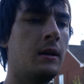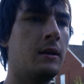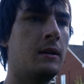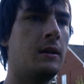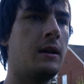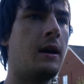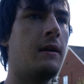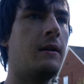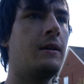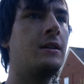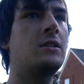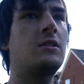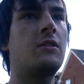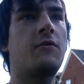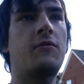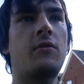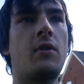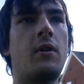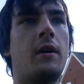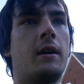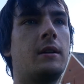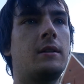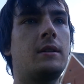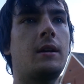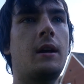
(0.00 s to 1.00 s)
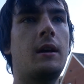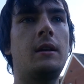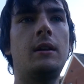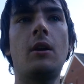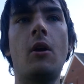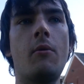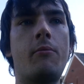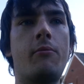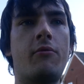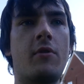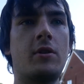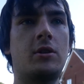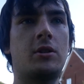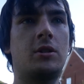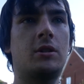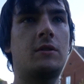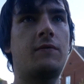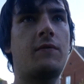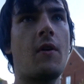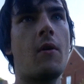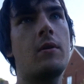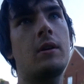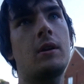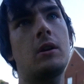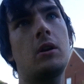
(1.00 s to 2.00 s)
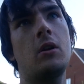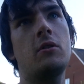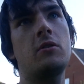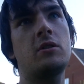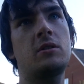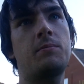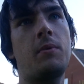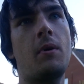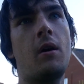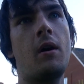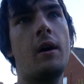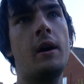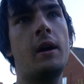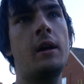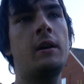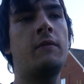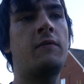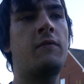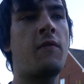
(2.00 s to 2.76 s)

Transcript: Now into Friday, low pressure is very close by,